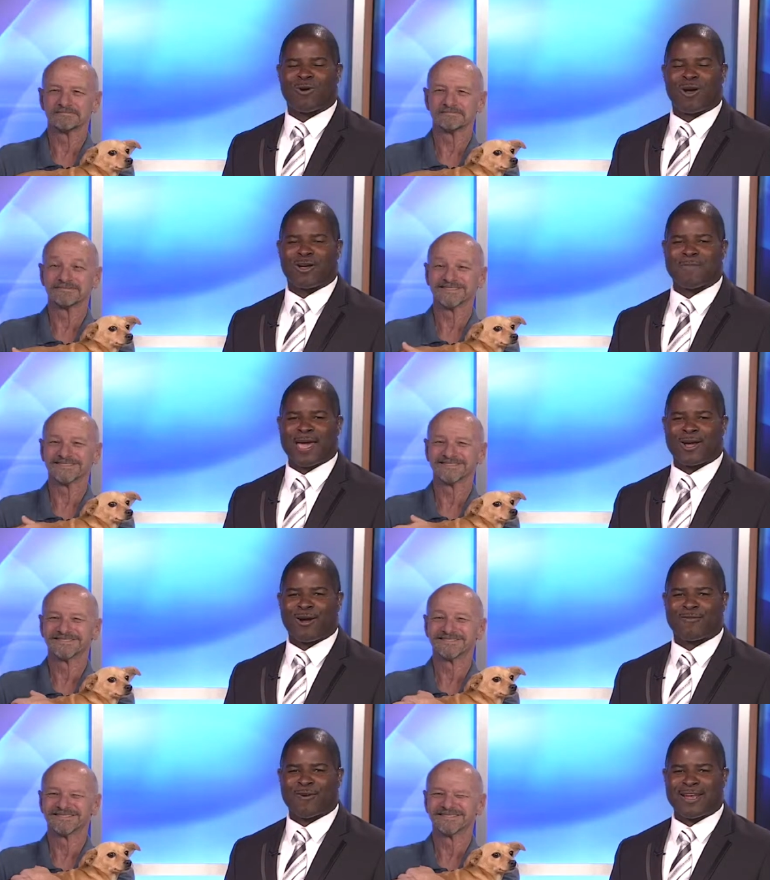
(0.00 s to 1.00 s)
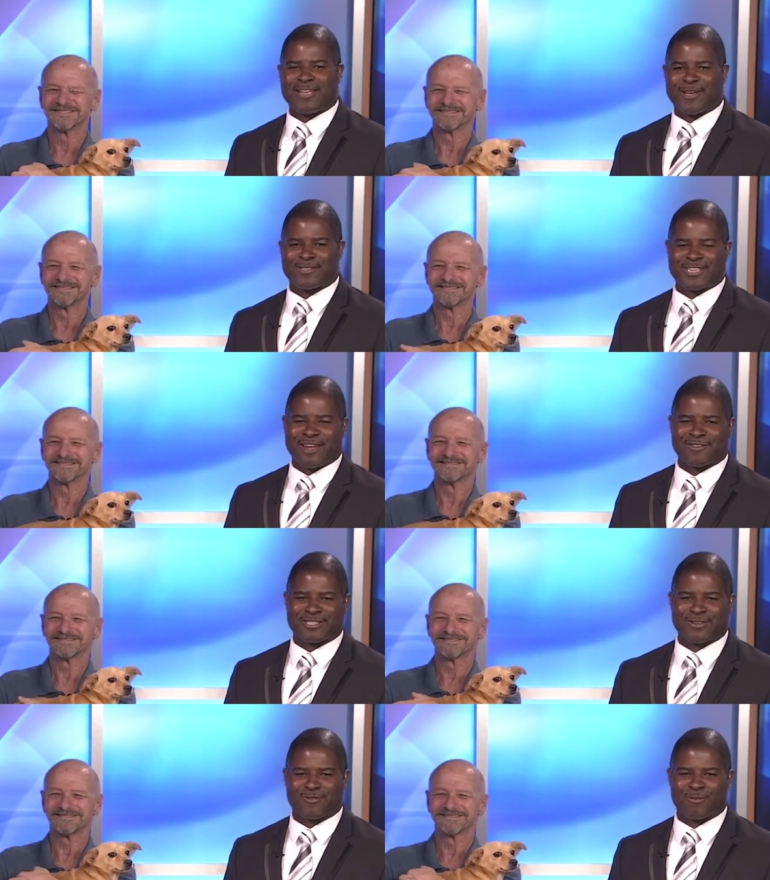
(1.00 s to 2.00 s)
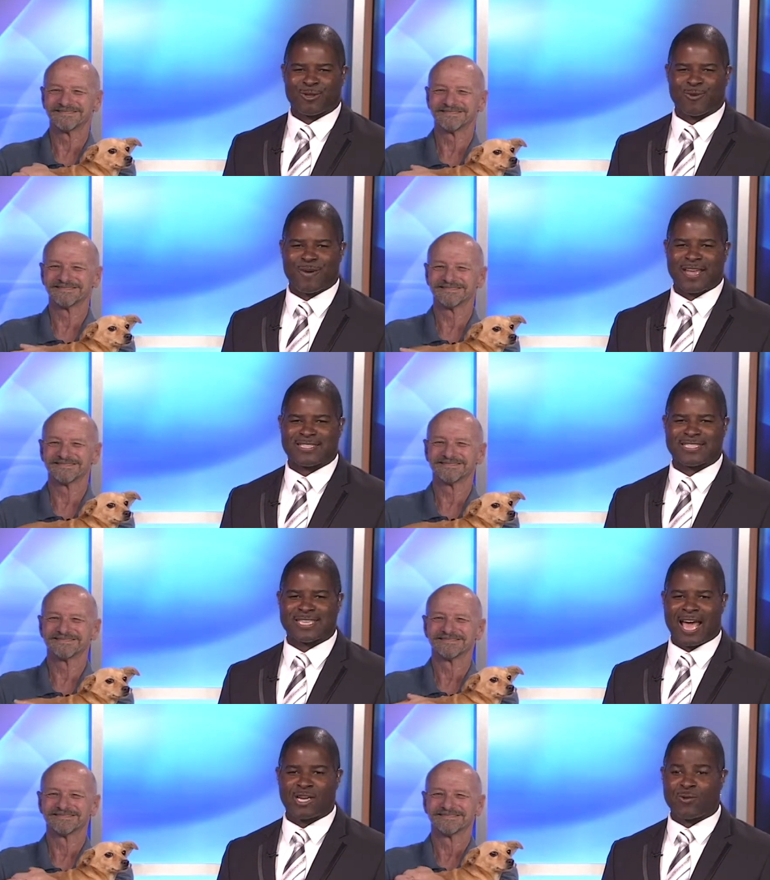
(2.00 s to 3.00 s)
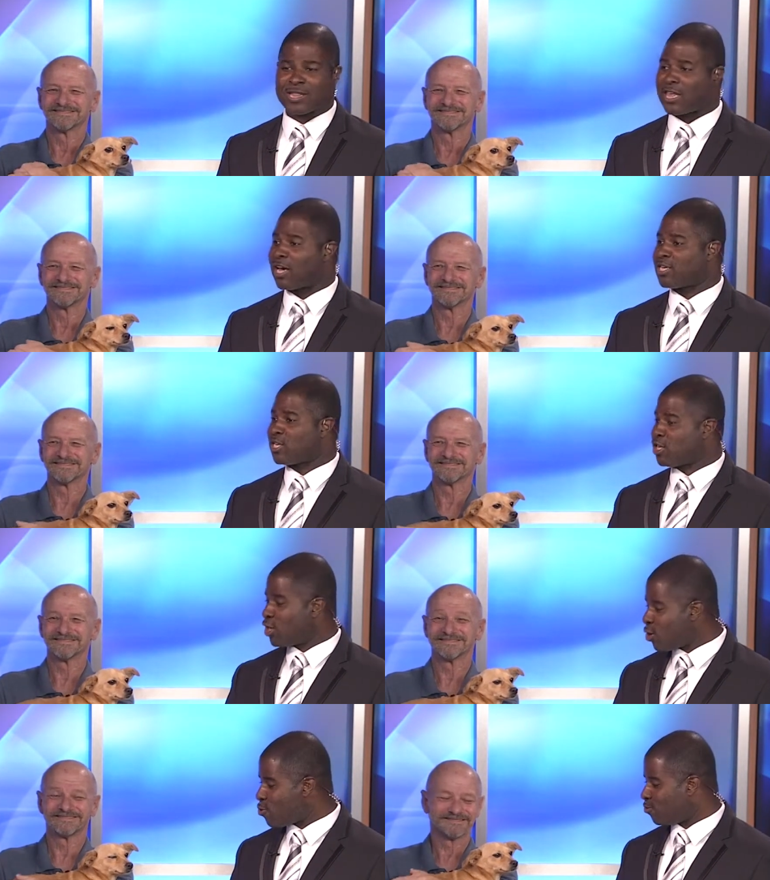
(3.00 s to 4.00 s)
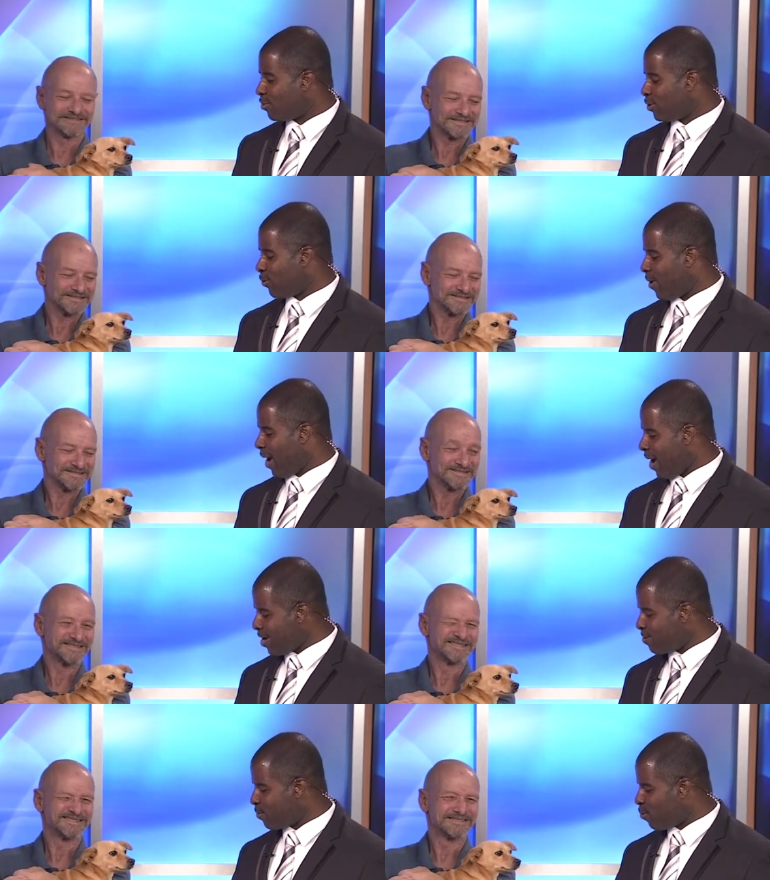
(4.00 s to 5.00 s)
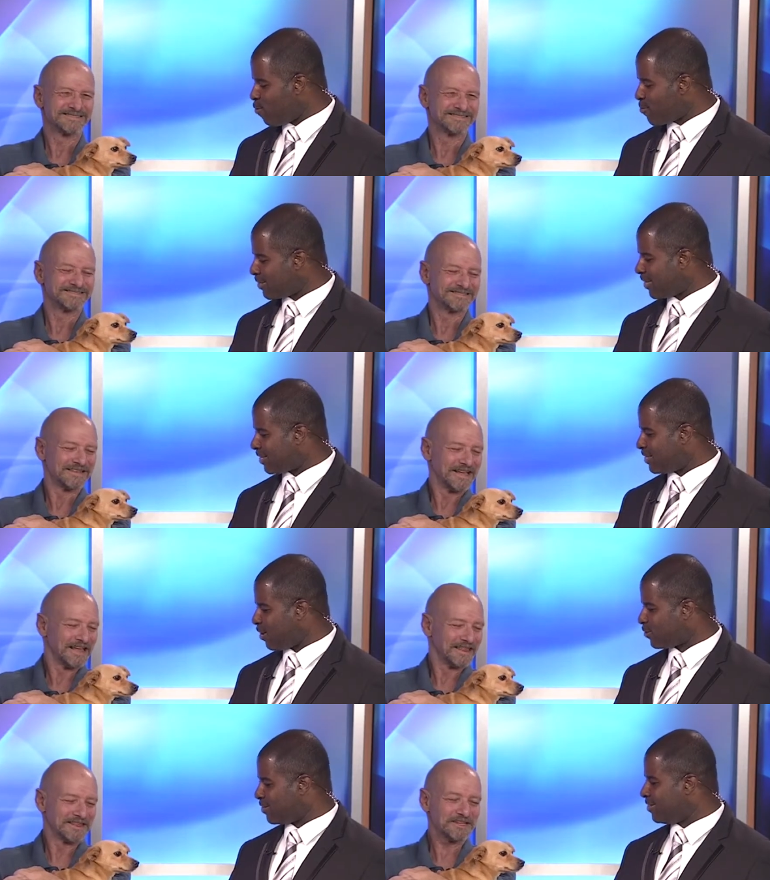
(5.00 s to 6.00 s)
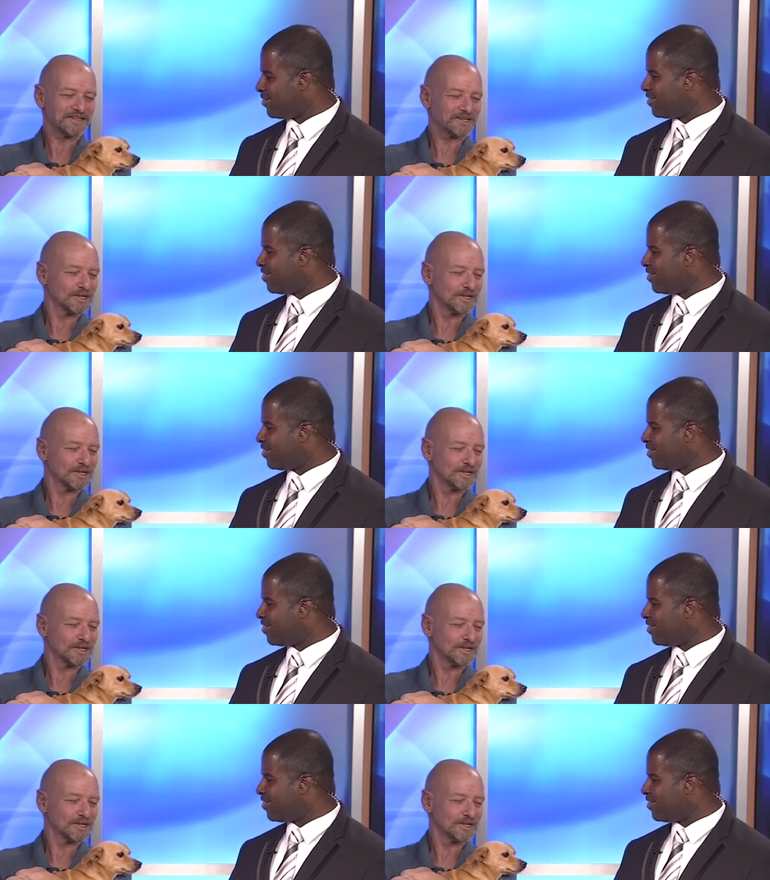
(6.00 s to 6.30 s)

Speaker 1: Welcome back, our friend Nelson Harrington from the Humane Society with a cute little animal. Who is this, Nelson? This is